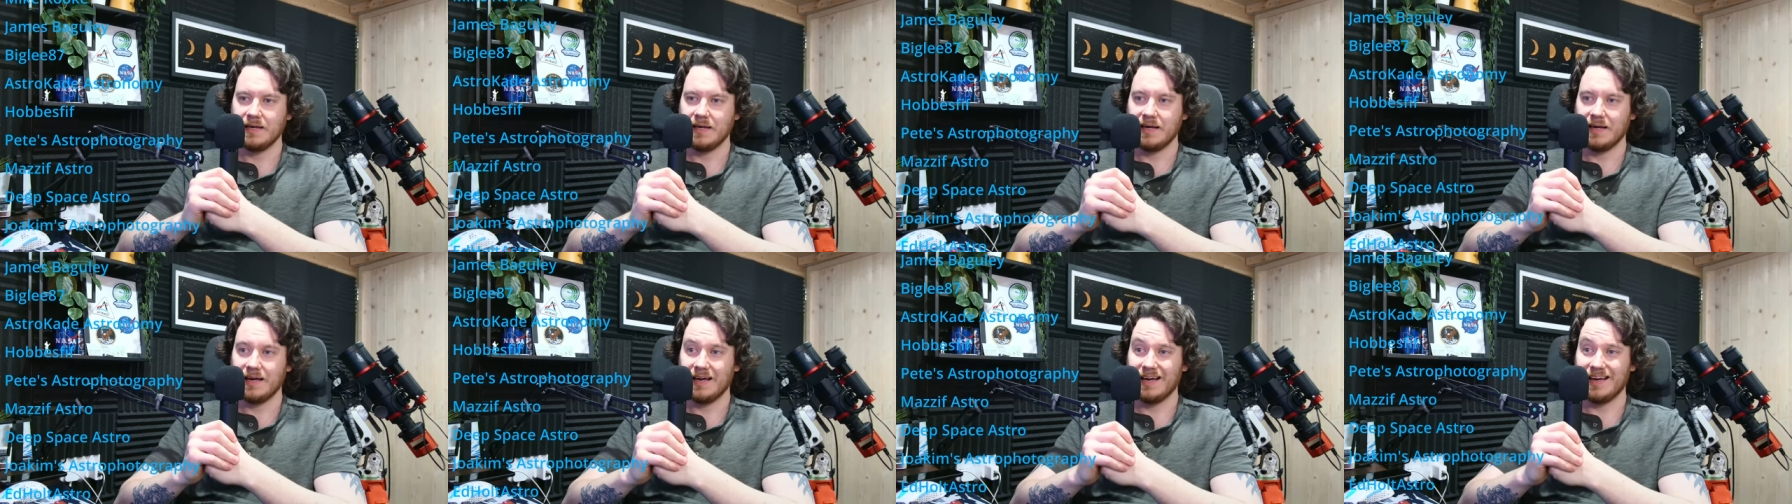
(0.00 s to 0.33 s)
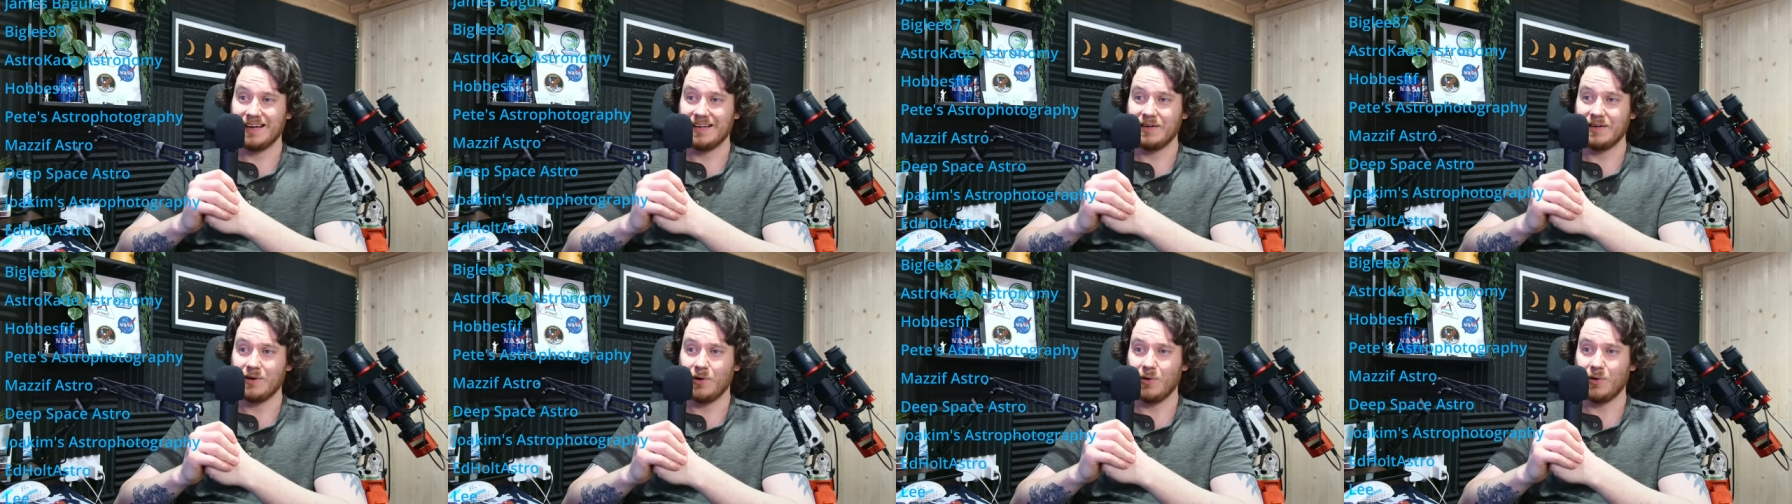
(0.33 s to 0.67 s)

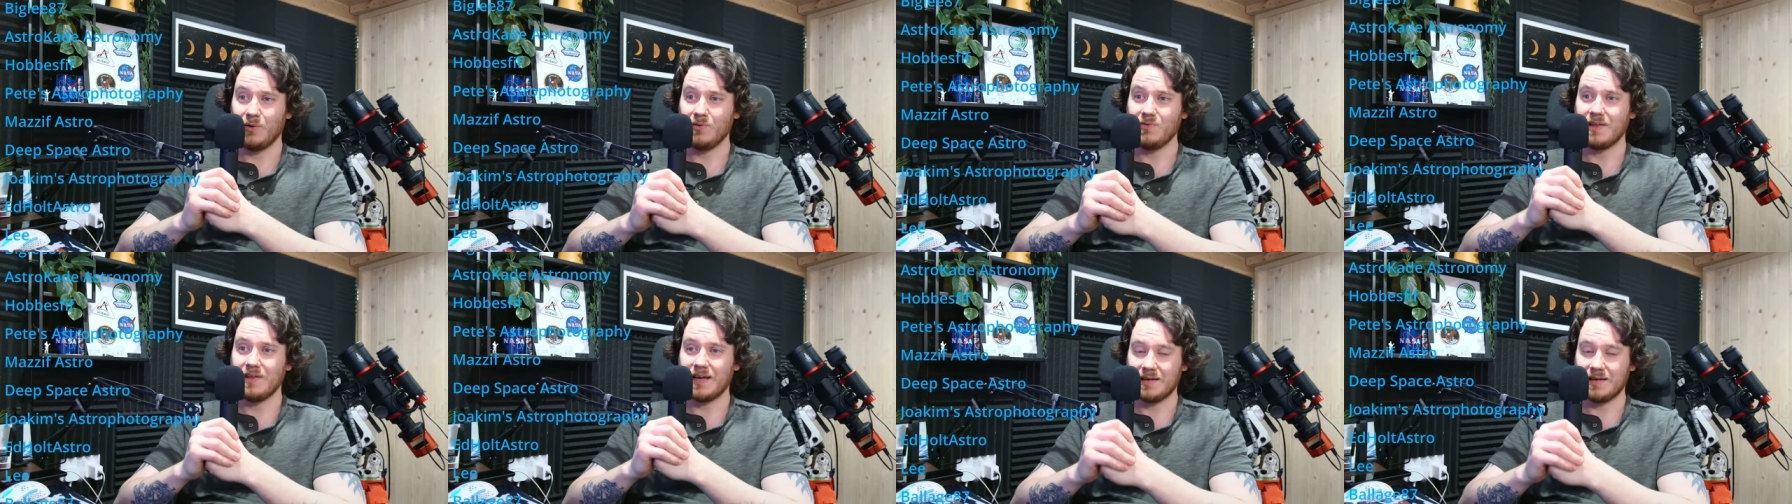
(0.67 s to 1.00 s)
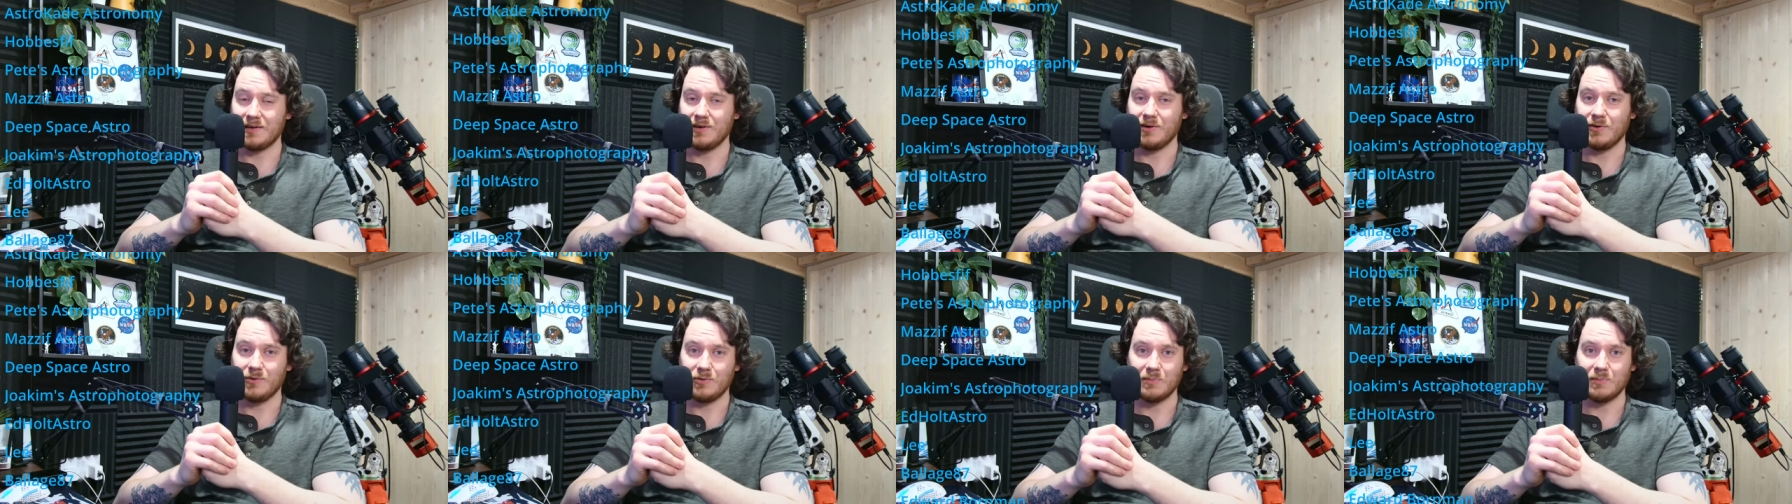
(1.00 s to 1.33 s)
And on that
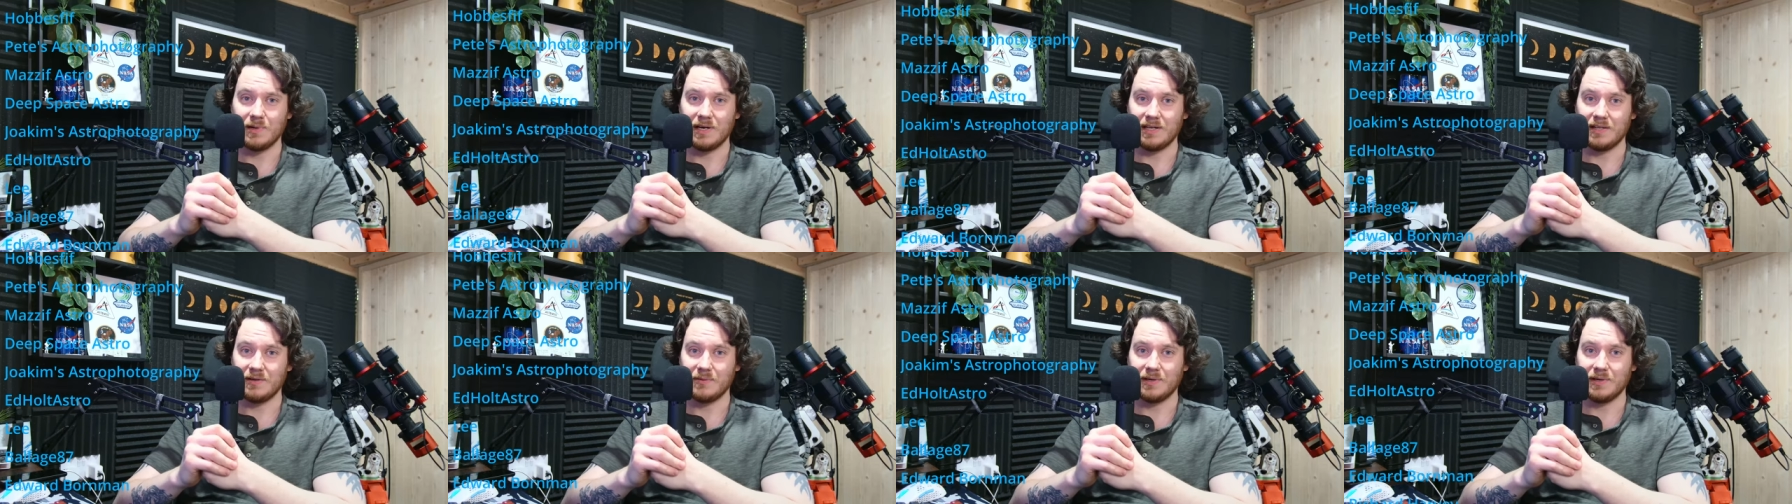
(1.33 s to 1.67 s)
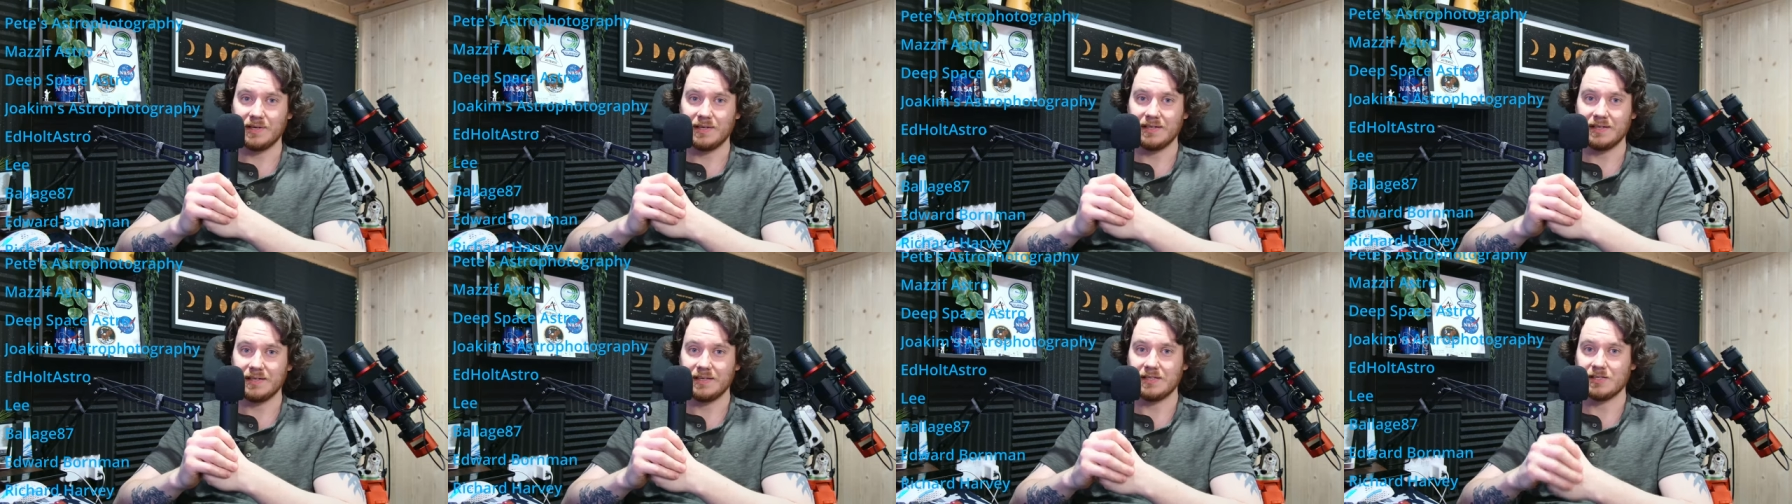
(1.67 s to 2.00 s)
note, by the
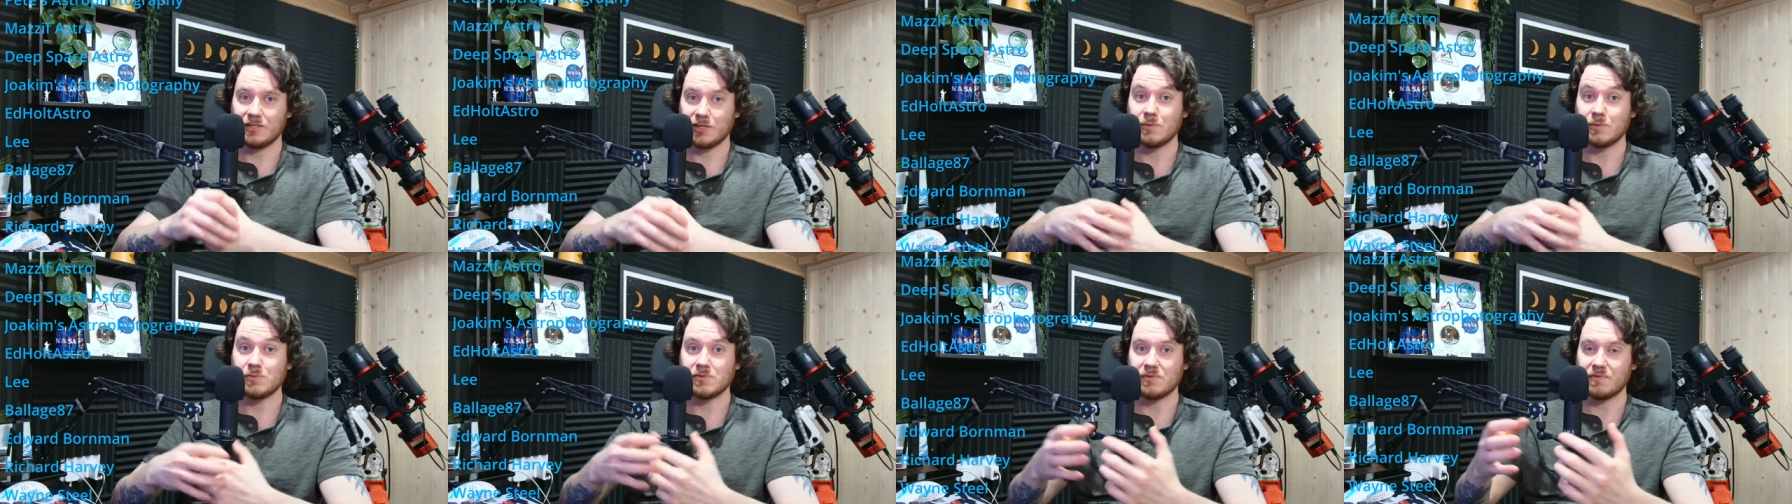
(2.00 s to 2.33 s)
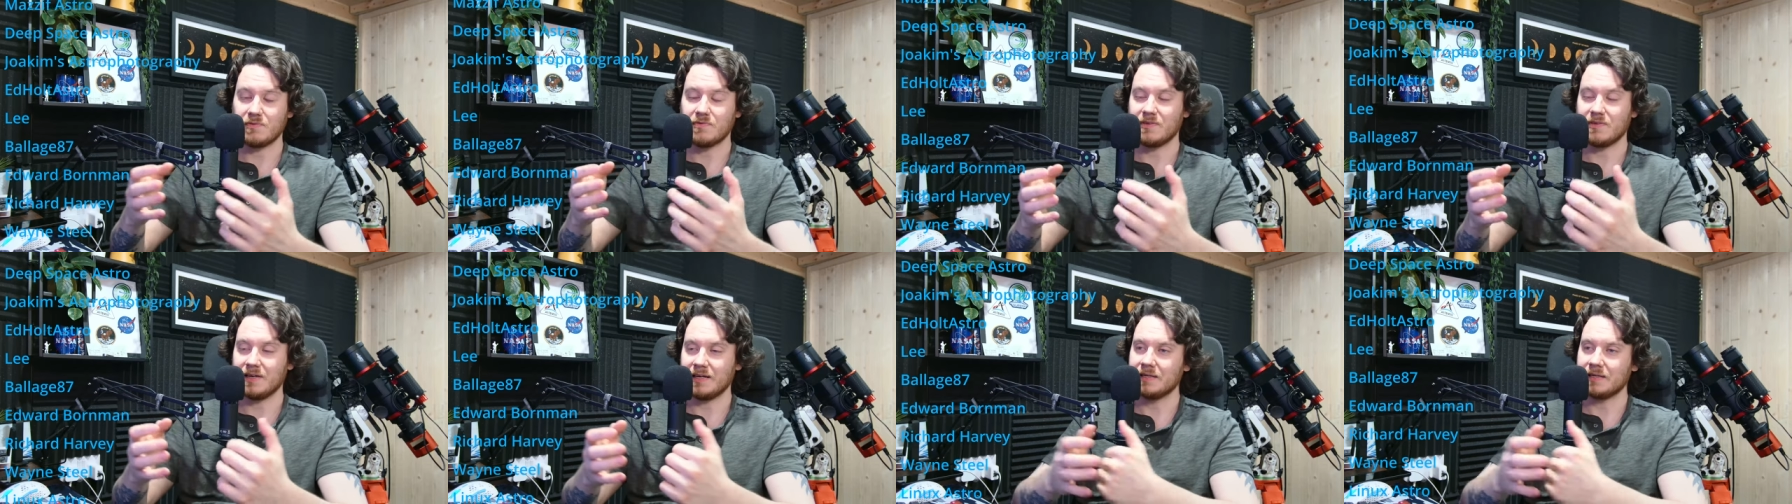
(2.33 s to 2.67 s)
way, in terms of
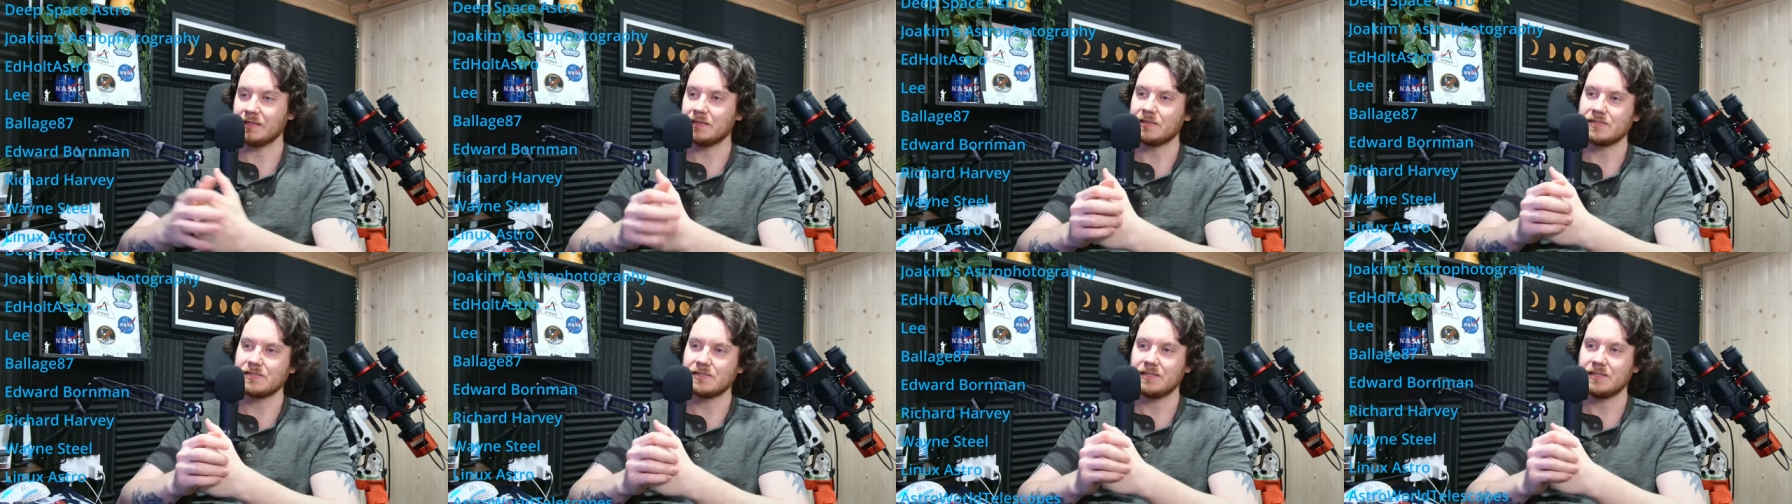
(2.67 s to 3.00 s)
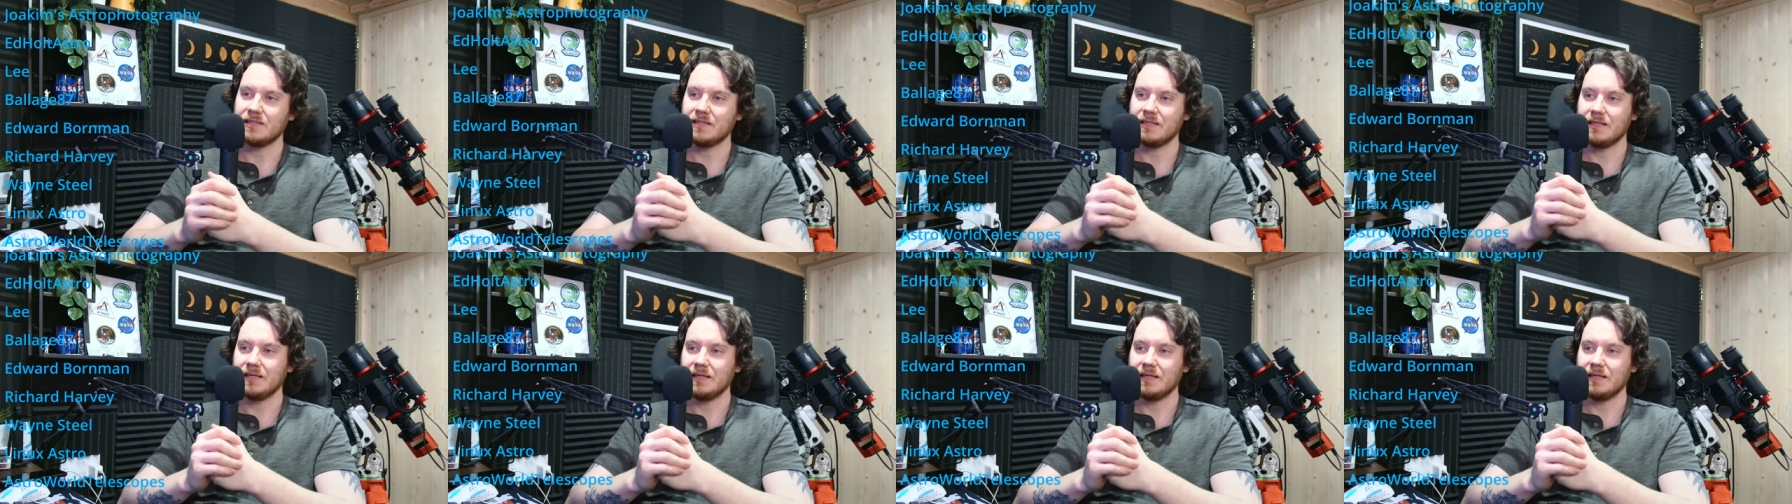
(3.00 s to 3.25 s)
thanks,